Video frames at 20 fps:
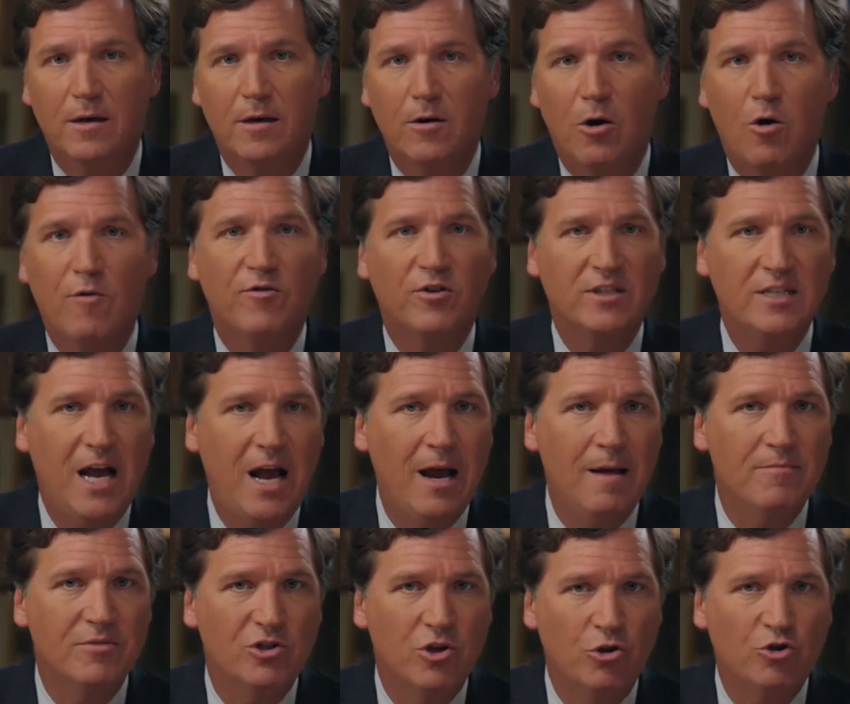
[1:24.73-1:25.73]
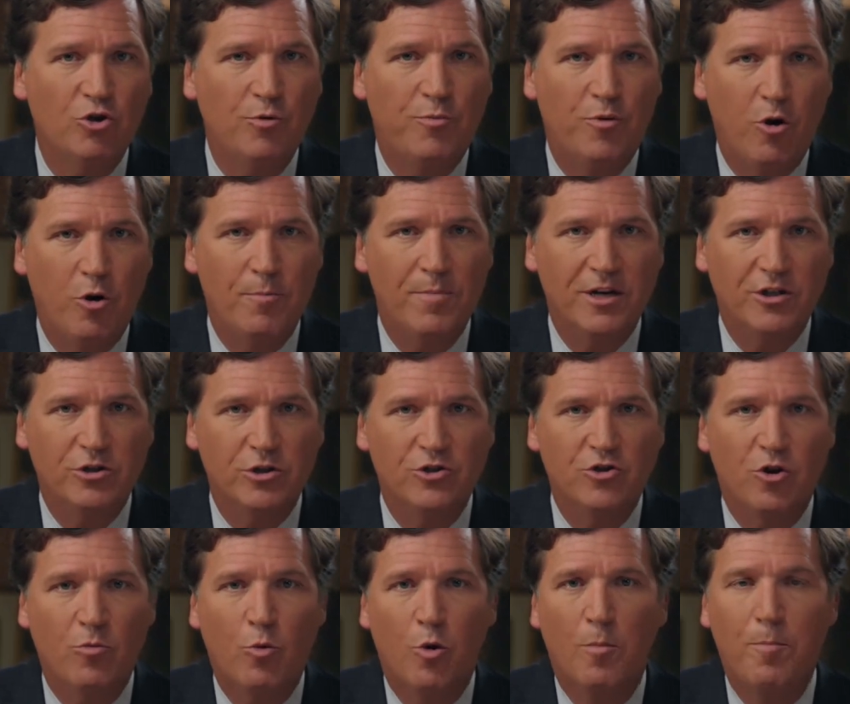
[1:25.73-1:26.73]
Over time, social prohibitions
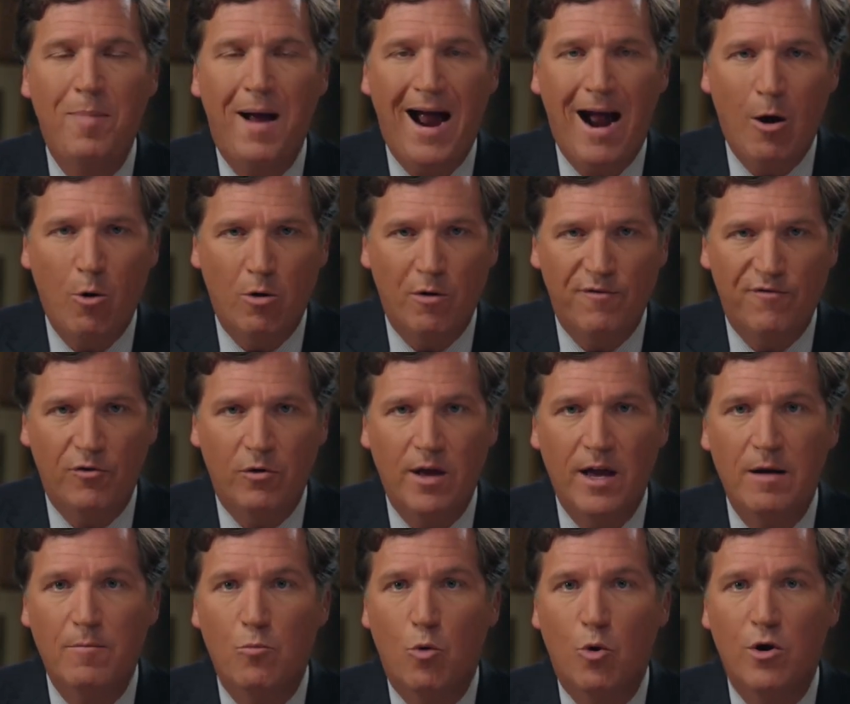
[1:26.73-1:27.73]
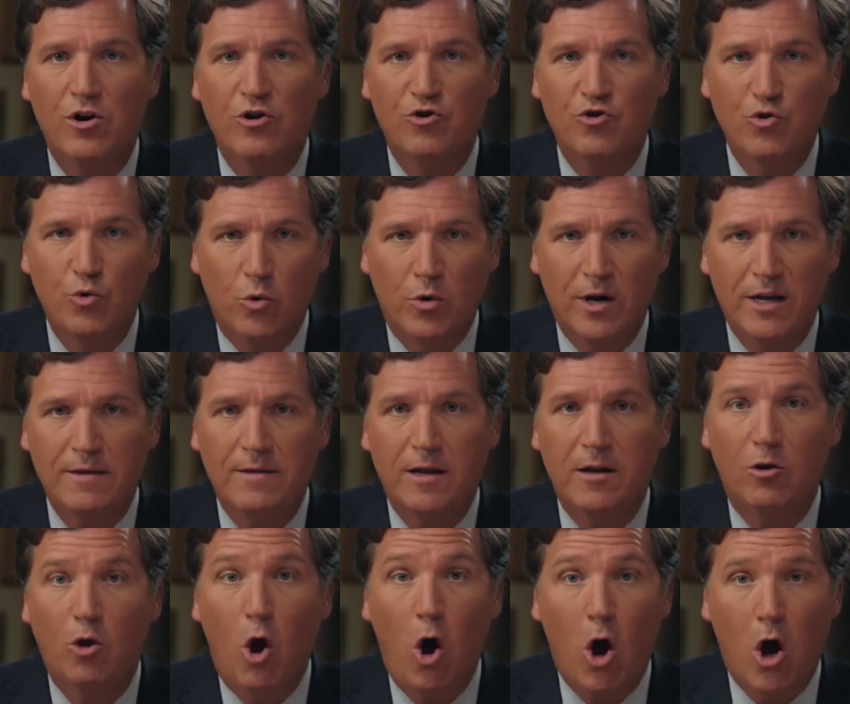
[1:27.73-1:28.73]
are more powerful and more enduring
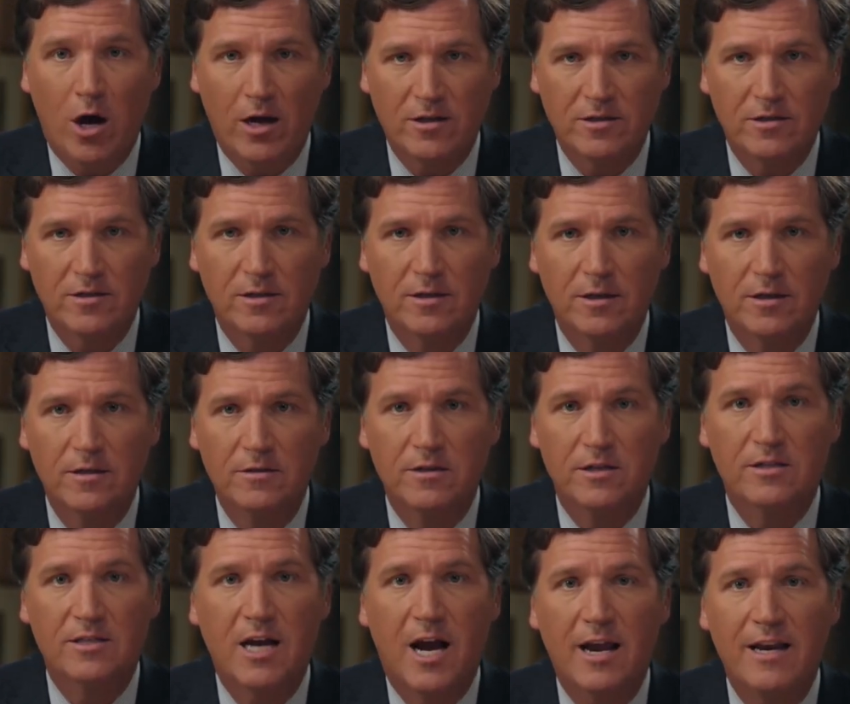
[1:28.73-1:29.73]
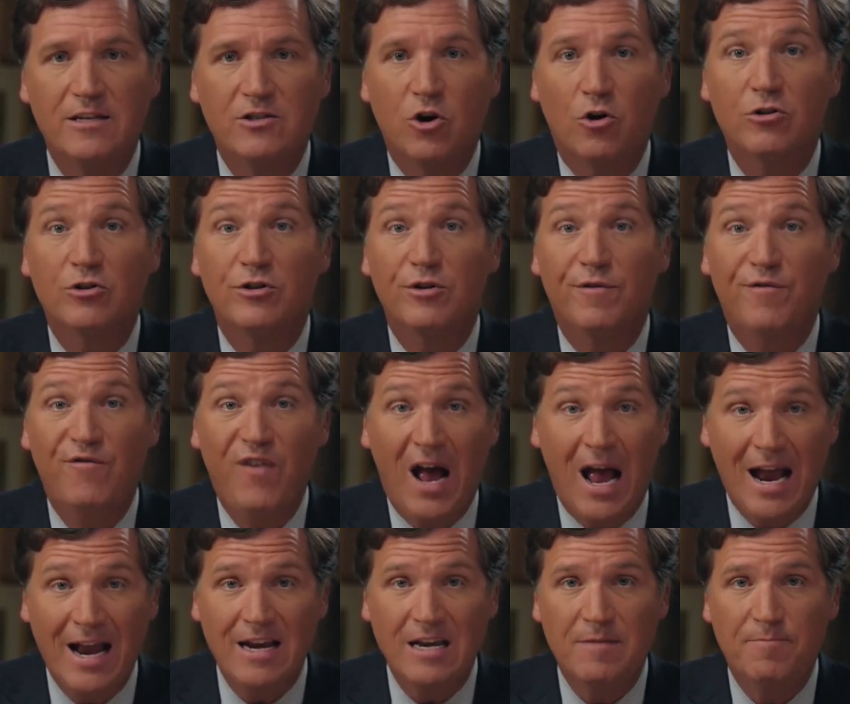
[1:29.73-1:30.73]
than laws. Societies are
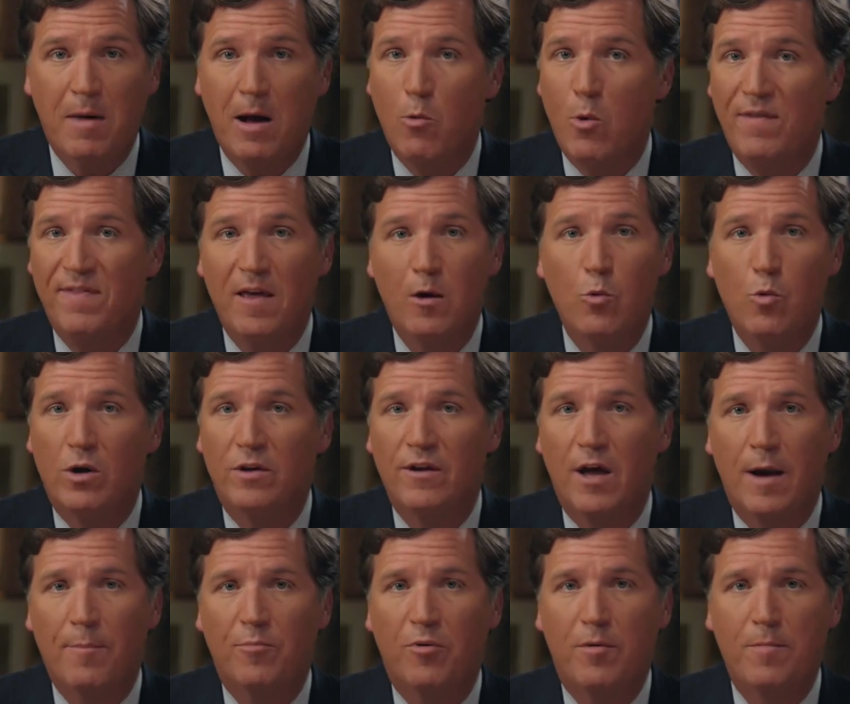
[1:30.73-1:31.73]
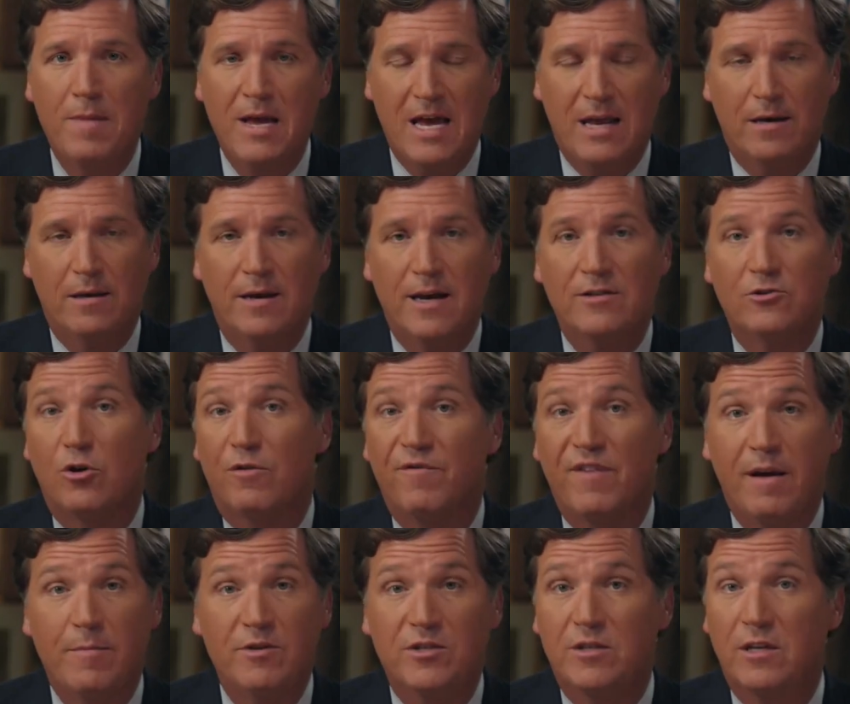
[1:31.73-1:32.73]
defined by what they will not permit, as are
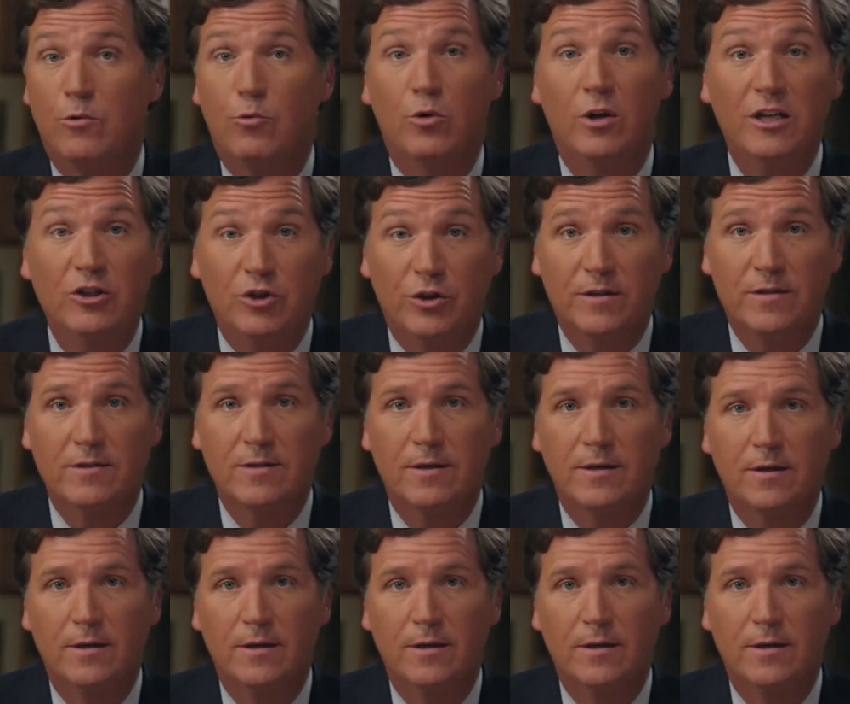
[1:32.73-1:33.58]
famously religions.